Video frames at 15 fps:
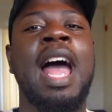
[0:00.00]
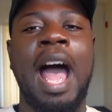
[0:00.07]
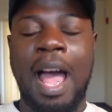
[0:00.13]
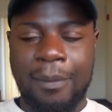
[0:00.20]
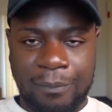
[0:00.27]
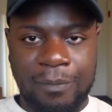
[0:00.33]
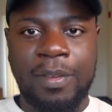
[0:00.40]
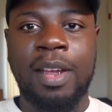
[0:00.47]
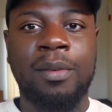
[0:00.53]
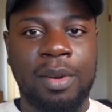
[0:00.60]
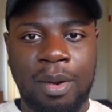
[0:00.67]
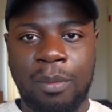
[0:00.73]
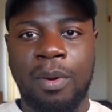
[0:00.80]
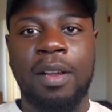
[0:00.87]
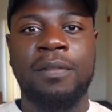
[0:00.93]
I'm very
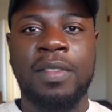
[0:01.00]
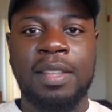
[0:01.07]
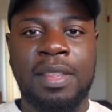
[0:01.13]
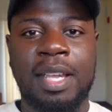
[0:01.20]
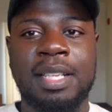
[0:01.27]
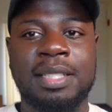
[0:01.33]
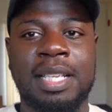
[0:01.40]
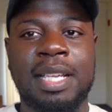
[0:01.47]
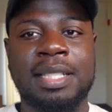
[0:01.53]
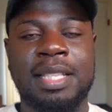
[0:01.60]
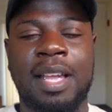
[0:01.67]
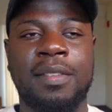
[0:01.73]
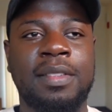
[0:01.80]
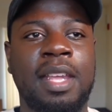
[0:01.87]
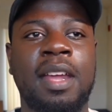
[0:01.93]
aware of the things that's
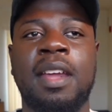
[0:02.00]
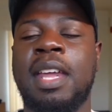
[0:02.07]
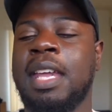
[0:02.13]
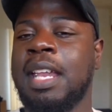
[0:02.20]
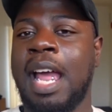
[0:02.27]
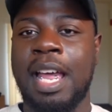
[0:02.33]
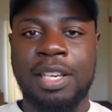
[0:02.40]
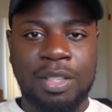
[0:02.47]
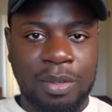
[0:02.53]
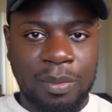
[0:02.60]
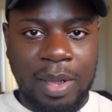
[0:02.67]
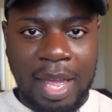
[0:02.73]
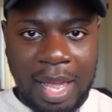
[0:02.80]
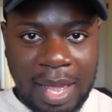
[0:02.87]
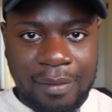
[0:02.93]
out there, and I
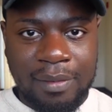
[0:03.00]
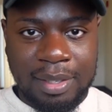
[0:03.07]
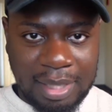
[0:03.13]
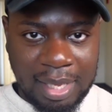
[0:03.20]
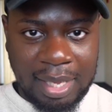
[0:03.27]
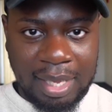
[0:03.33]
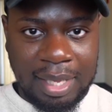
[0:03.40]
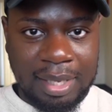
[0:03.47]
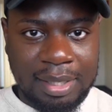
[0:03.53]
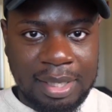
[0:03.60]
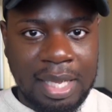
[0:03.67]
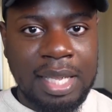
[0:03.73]
do everything